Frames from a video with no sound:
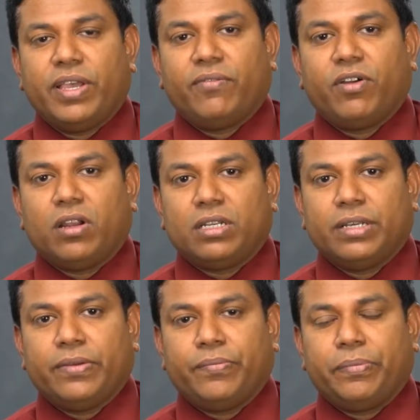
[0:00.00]
we have got.
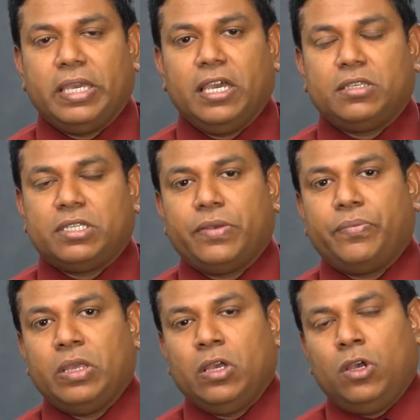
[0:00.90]
Yes.
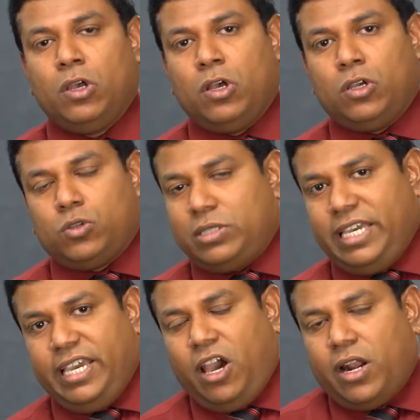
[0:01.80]
So
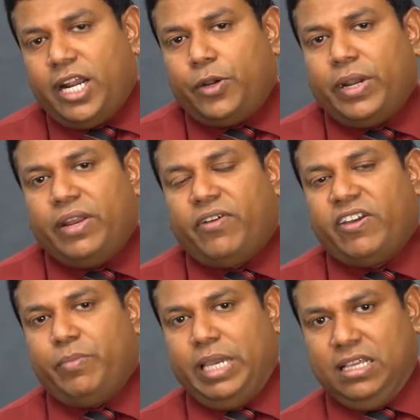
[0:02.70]
see,
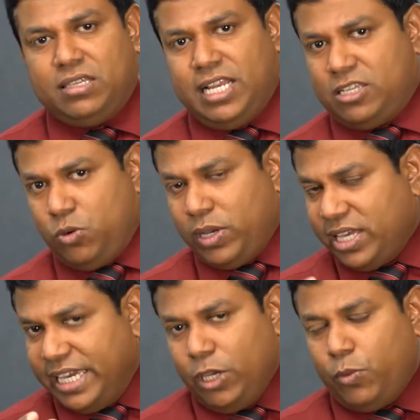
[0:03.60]
125 means, let's look at
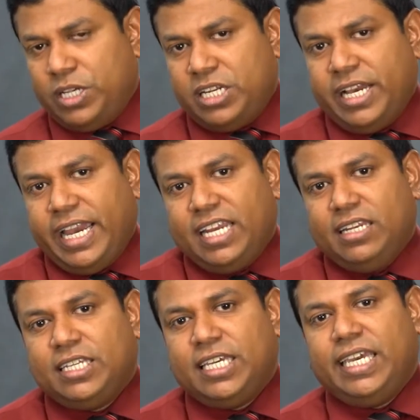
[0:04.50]
the equation again.
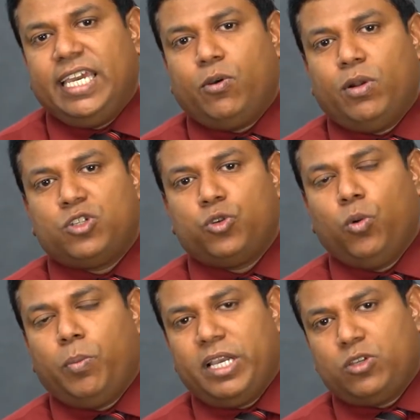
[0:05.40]
T equals 2
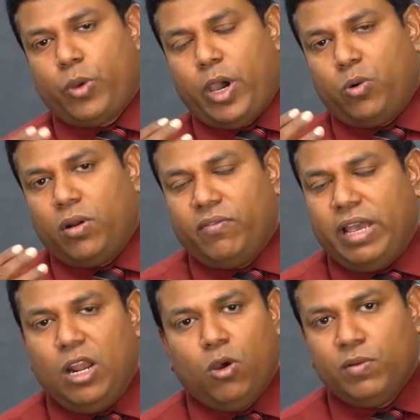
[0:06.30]
pi square root of
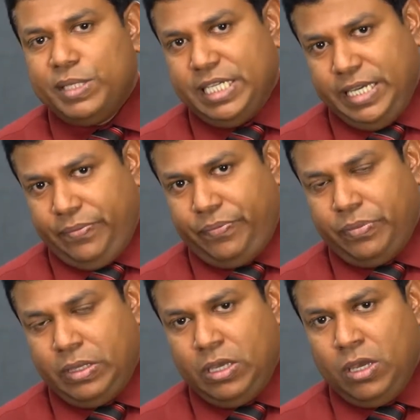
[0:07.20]
L over G.
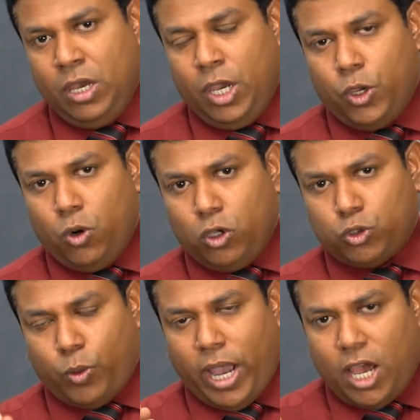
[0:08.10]
You know
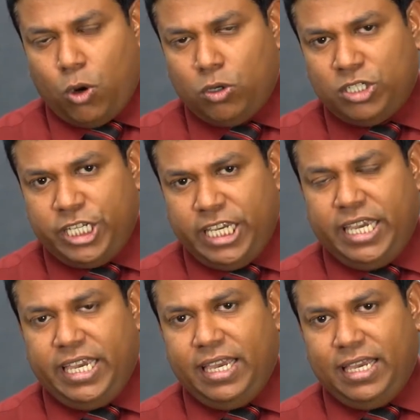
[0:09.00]
square root
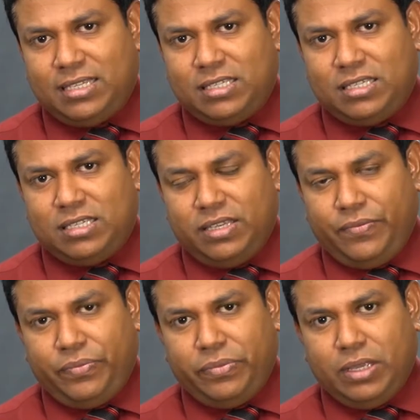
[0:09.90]
G is
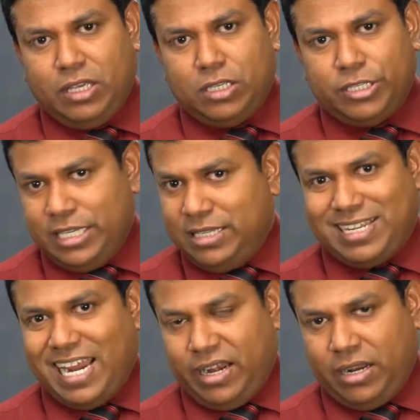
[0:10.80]

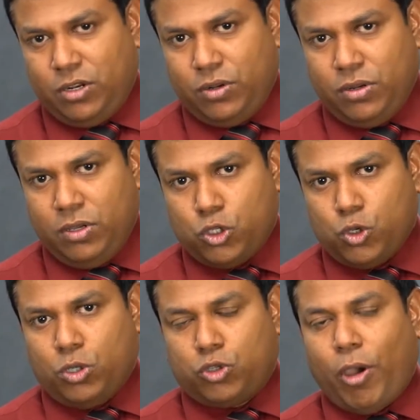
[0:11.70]
10.
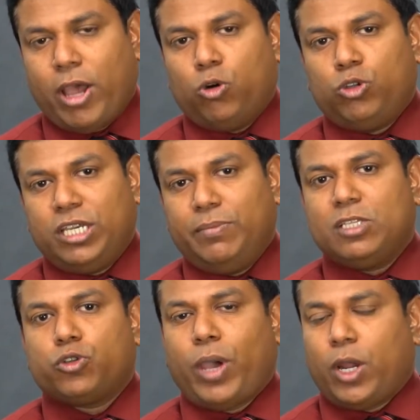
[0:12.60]
So square root G means
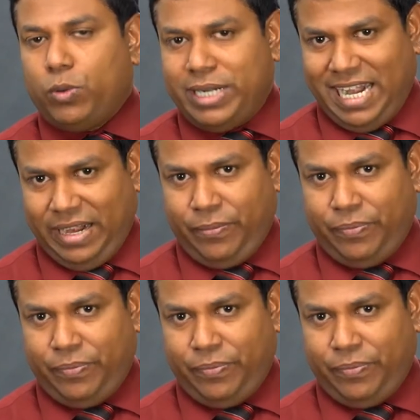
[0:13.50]
square root 10.